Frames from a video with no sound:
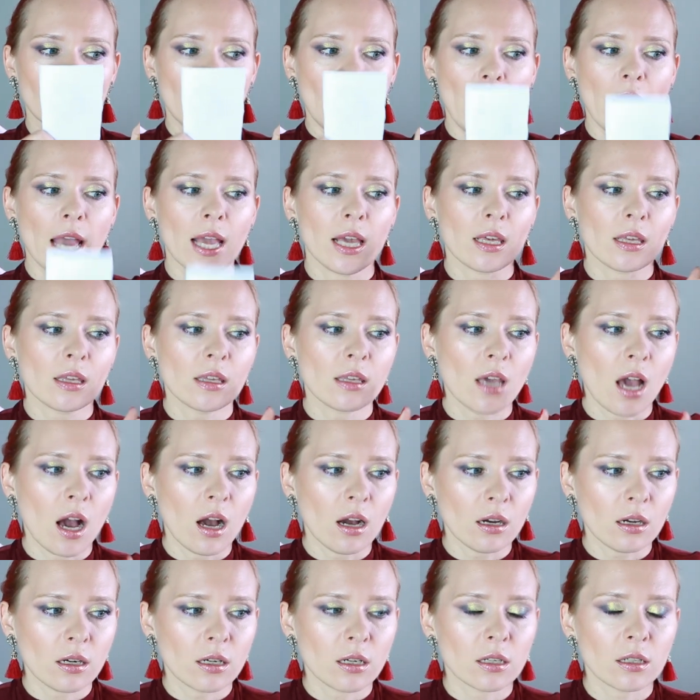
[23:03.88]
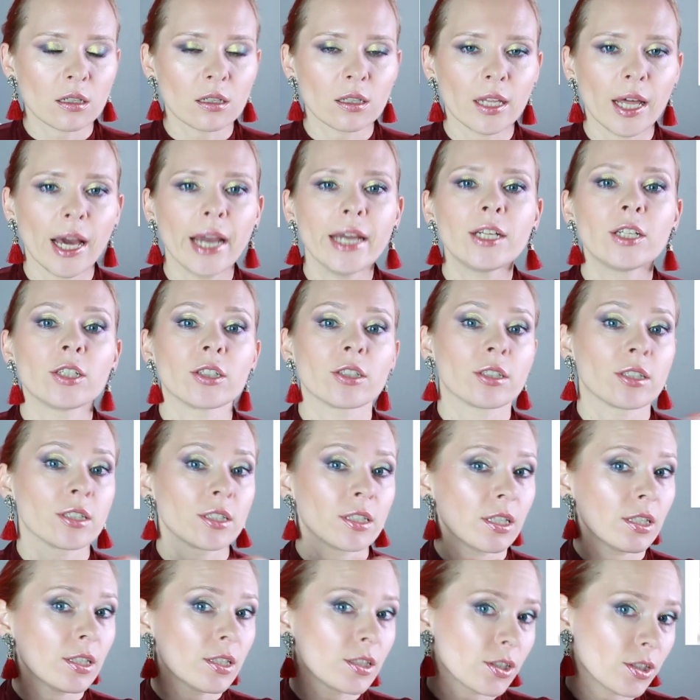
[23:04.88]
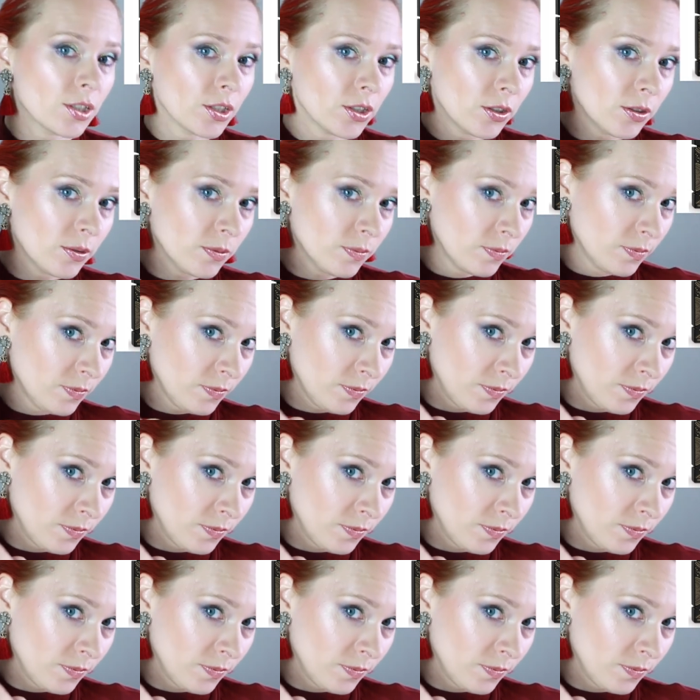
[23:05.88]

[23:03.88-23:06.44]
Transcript: a younger, lighter sister